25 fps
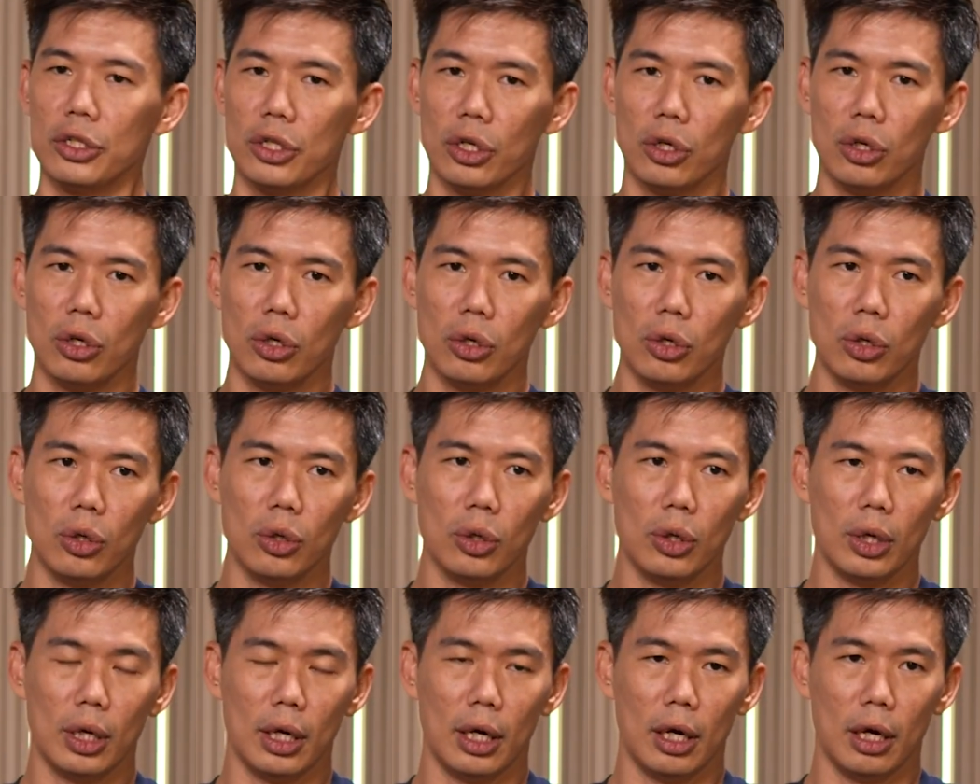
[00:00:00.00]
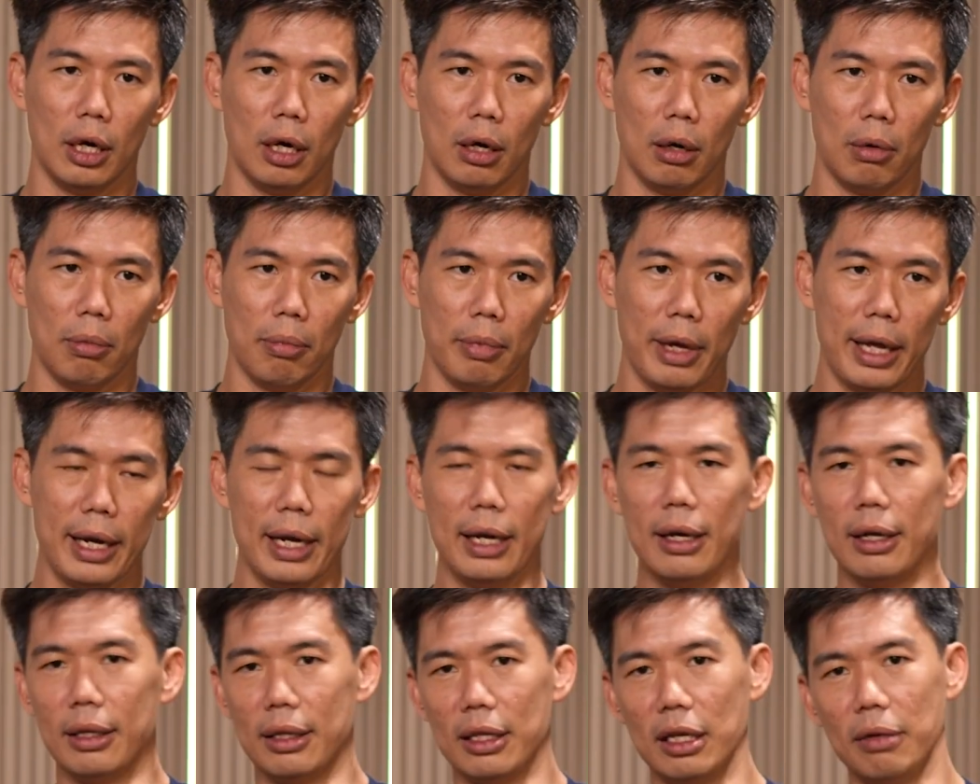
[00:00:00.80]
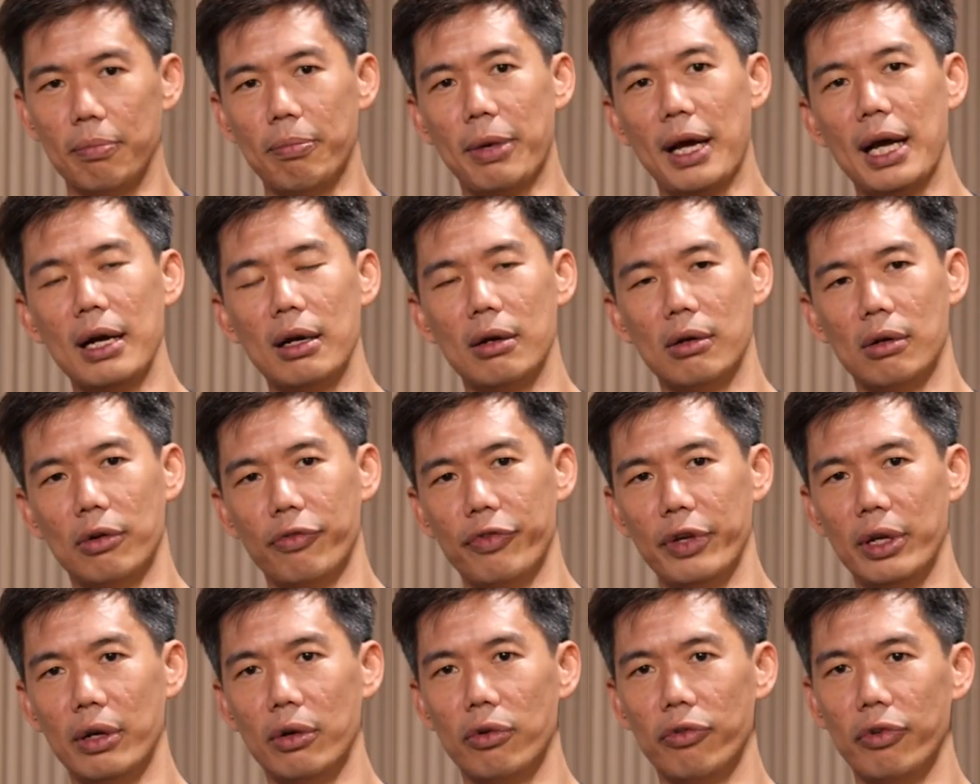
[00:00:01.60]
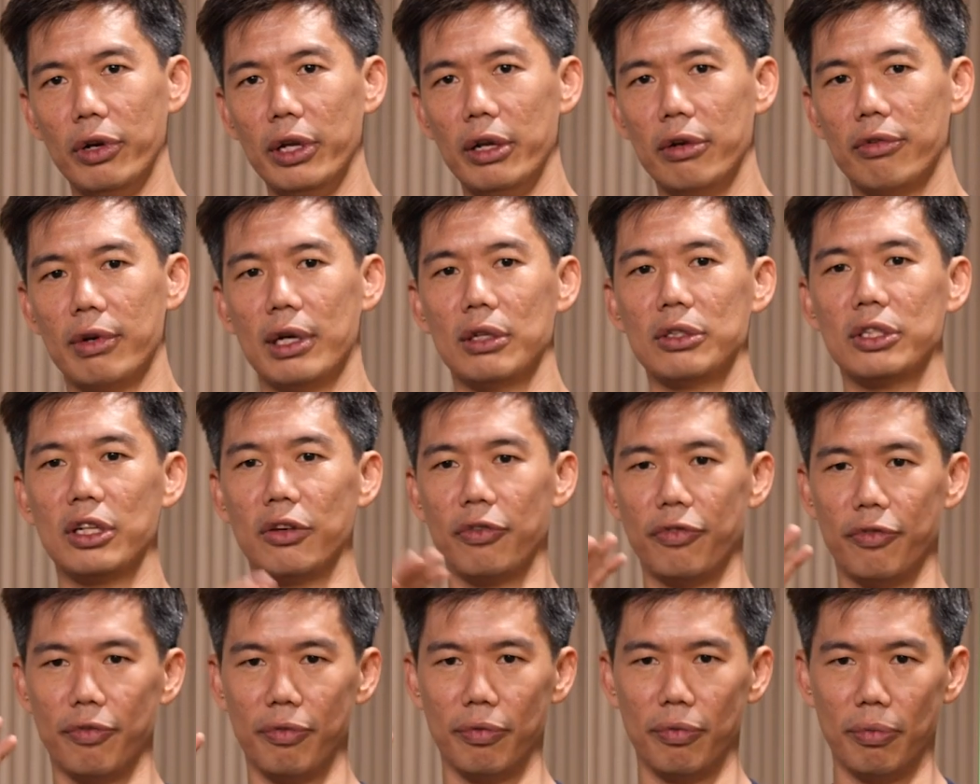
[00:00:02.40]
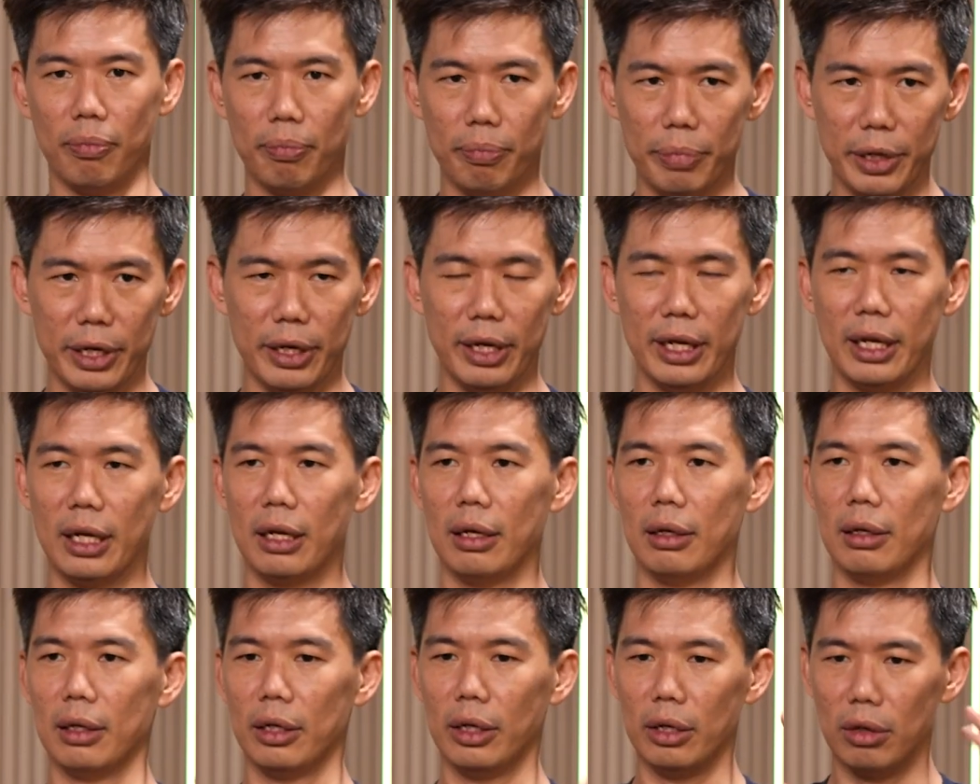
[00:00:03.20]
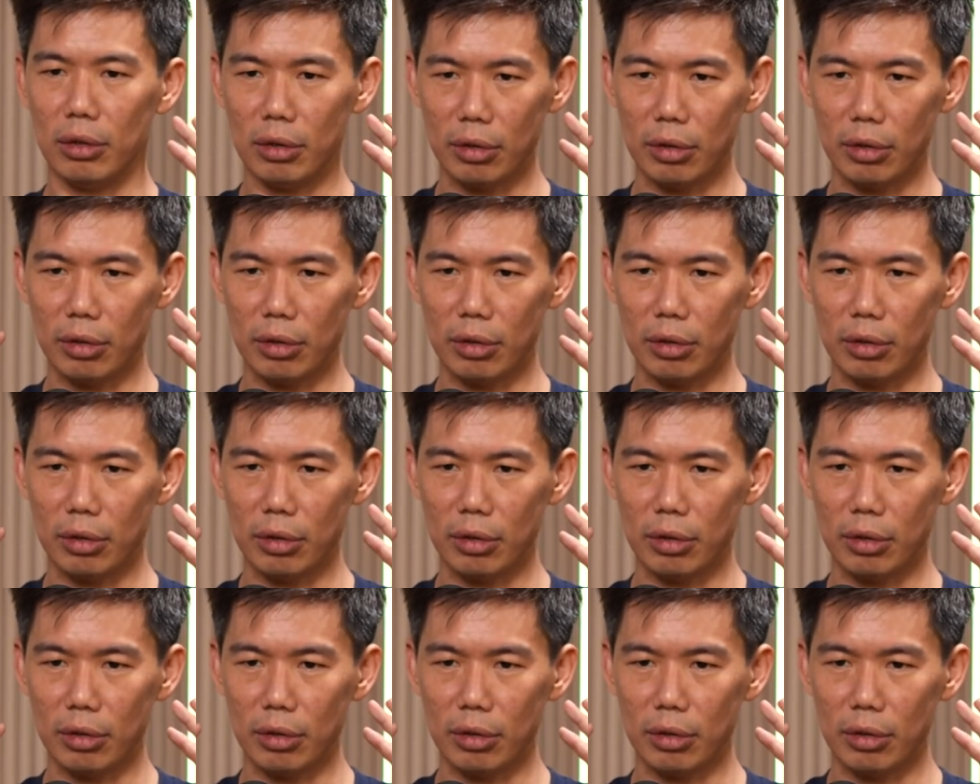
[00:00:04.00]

So, and then the third part of it really rounds off bidding,